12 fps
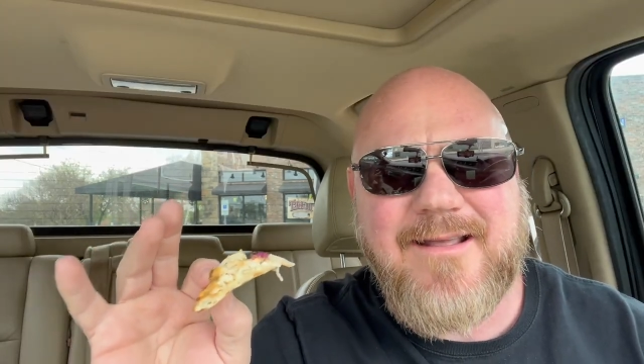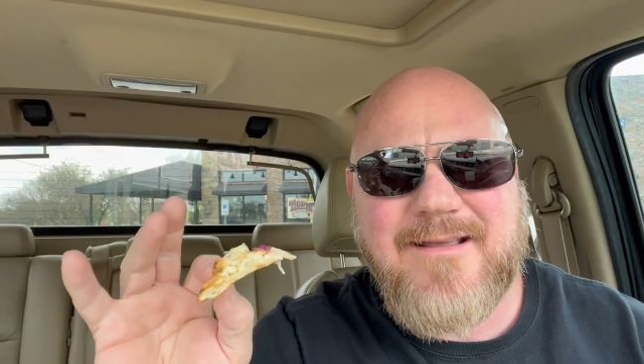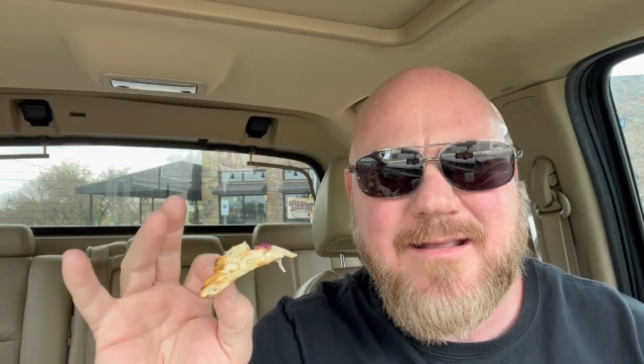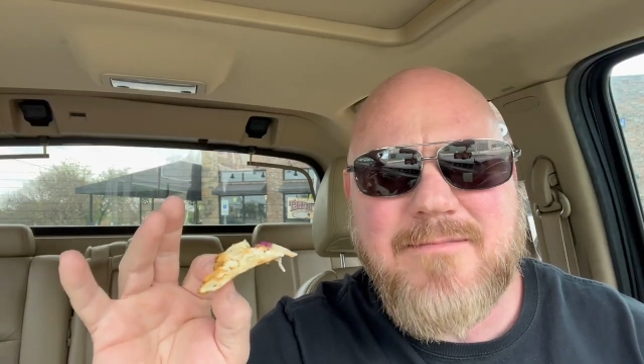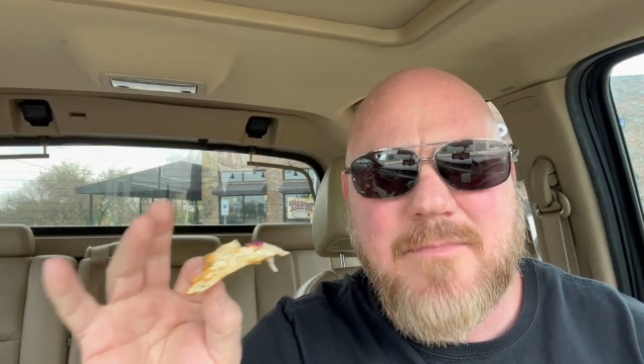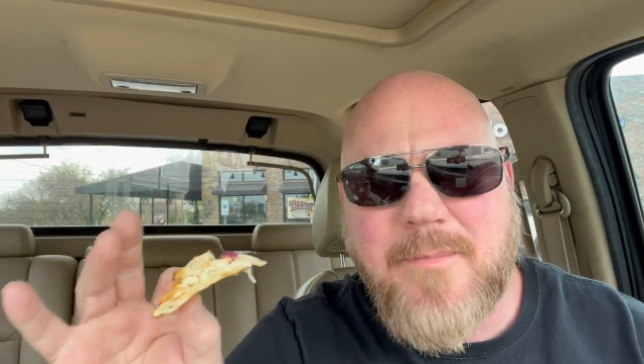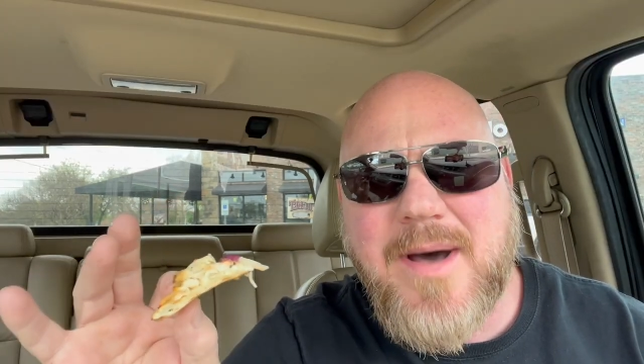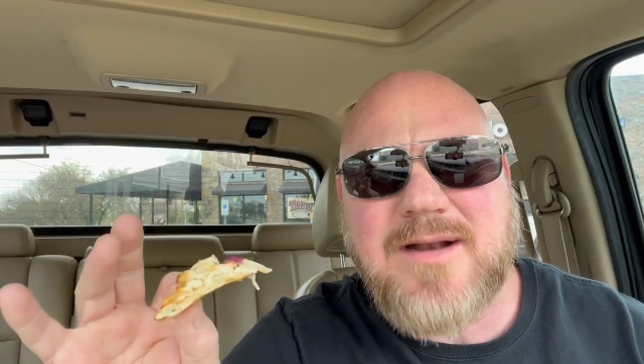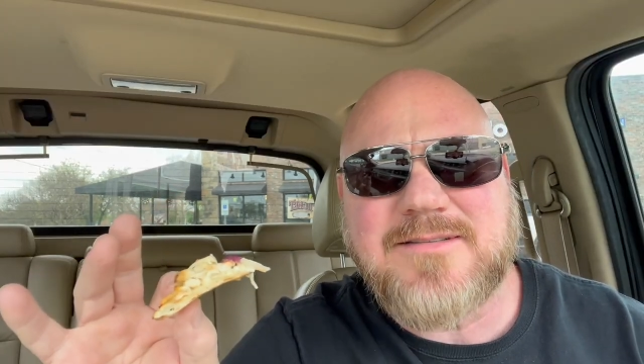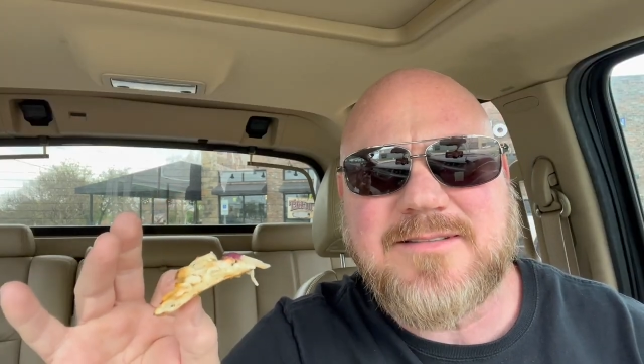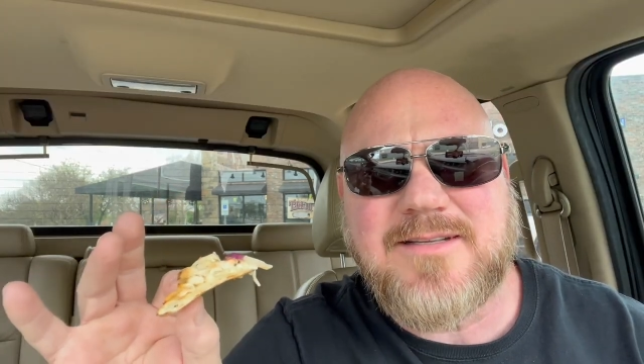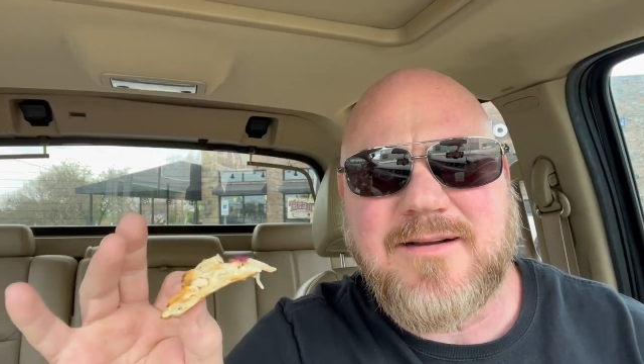in
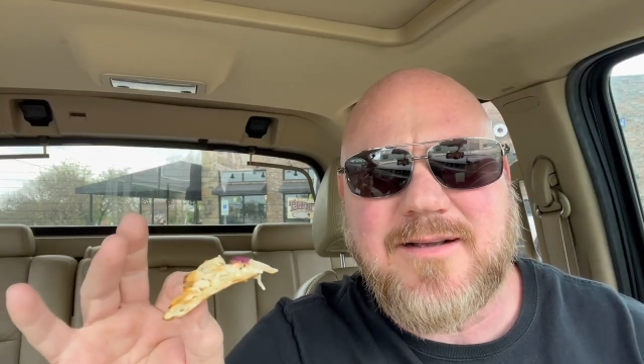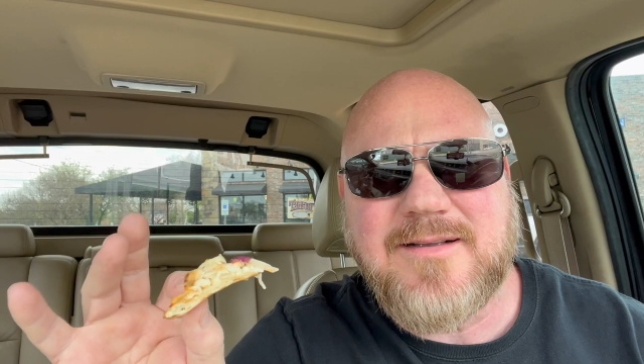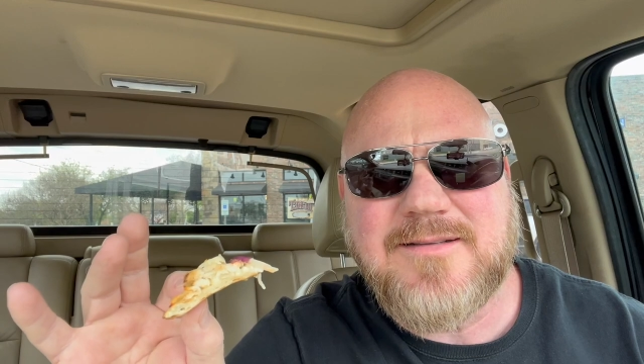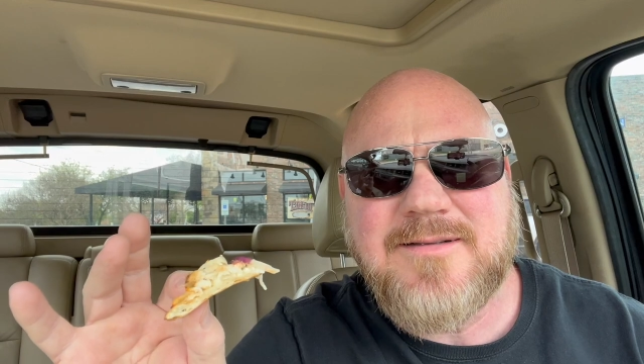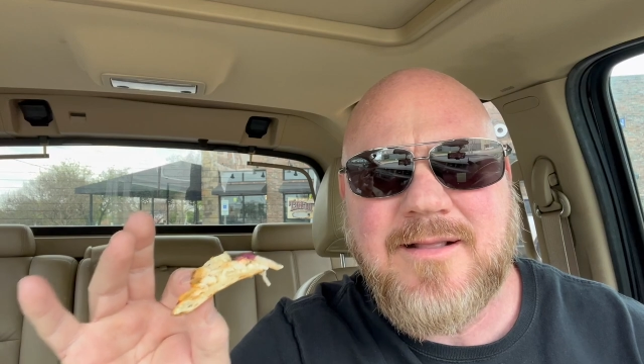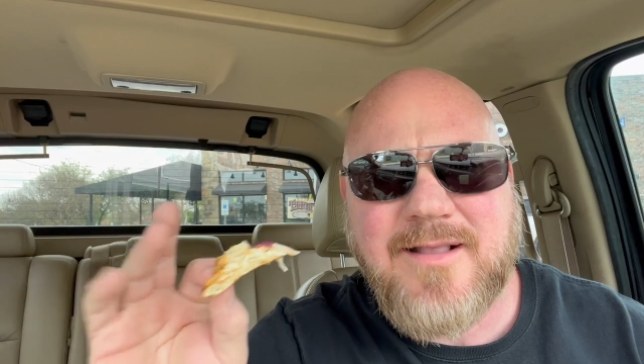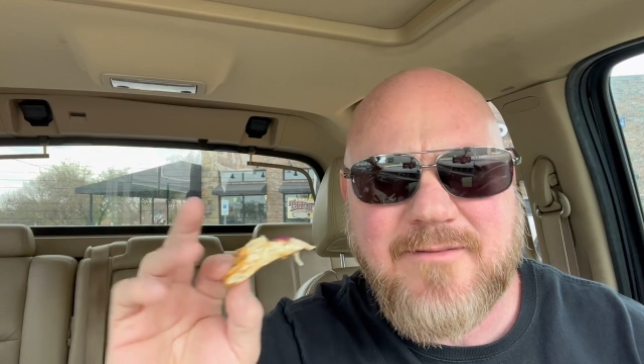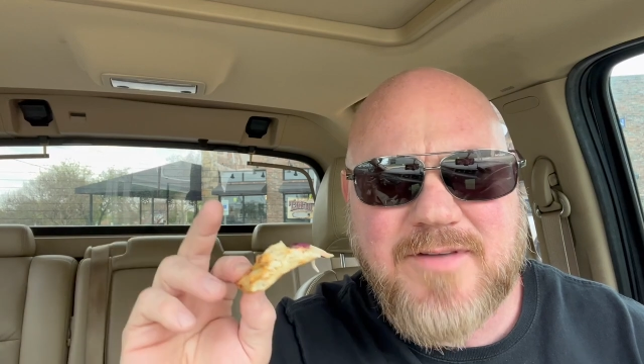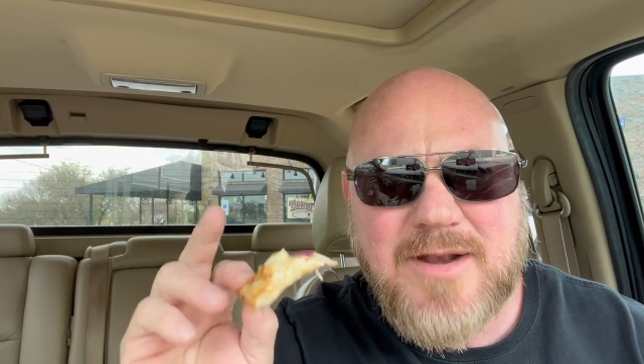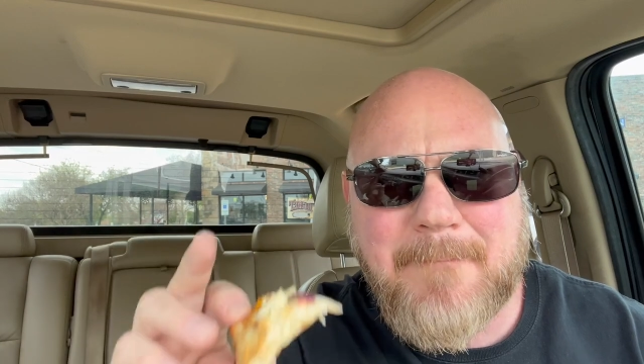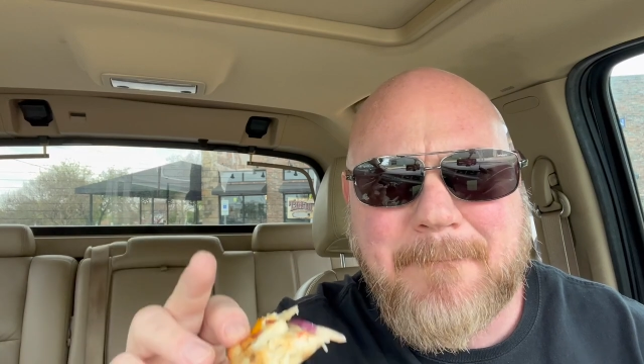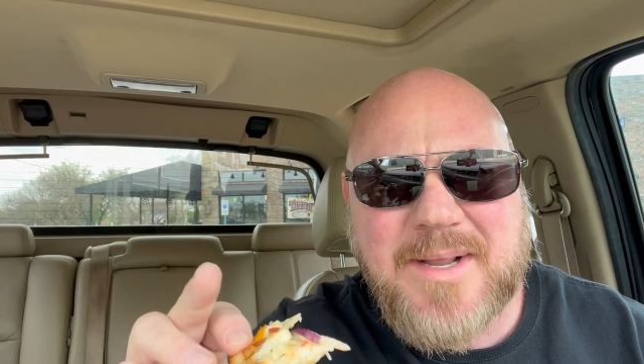monastery. They
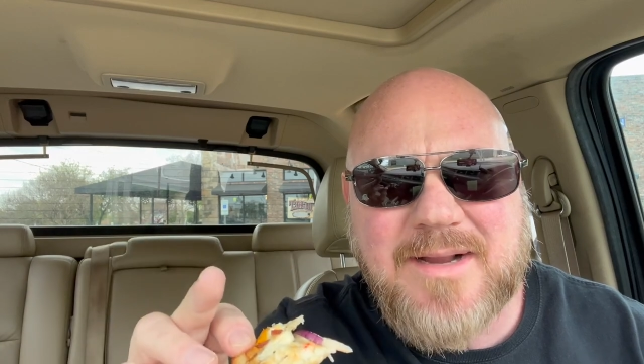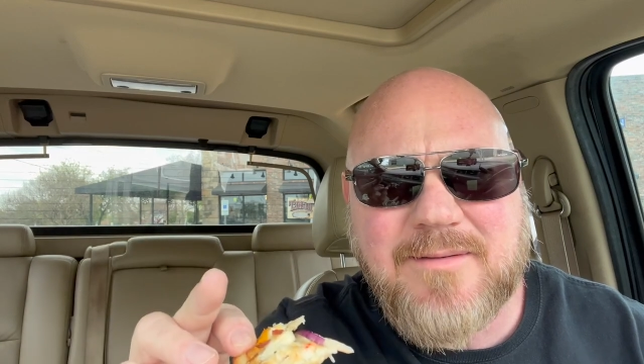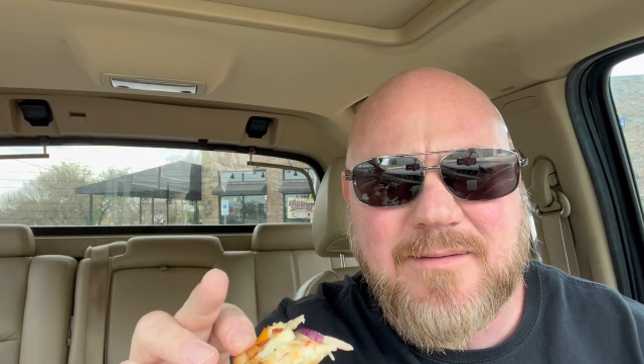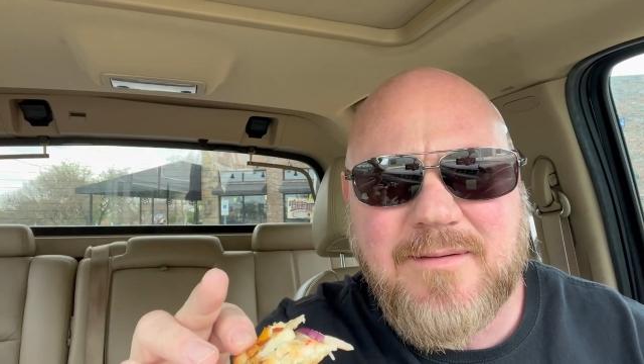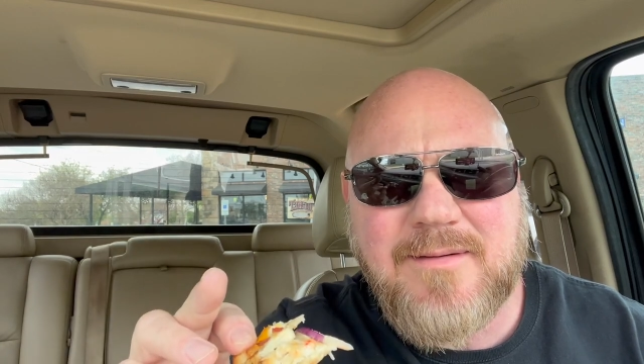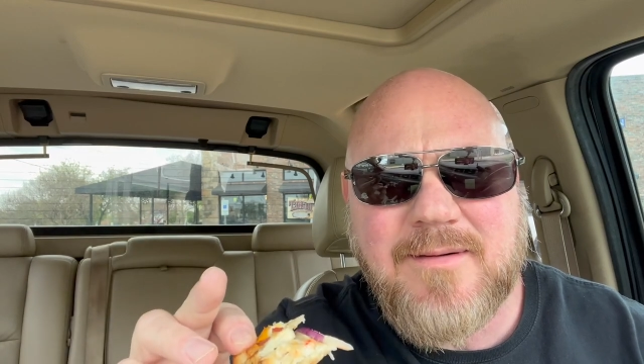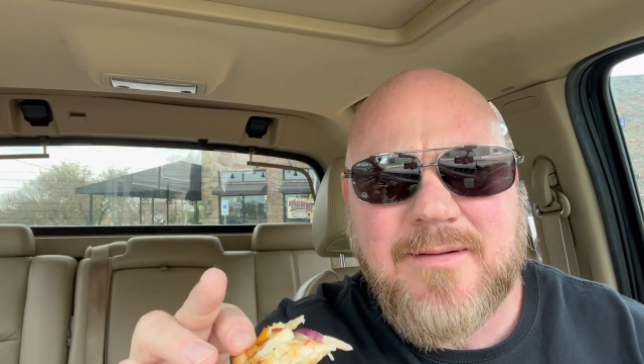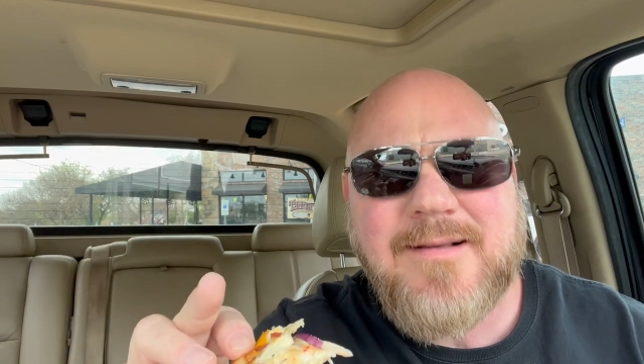invented beer.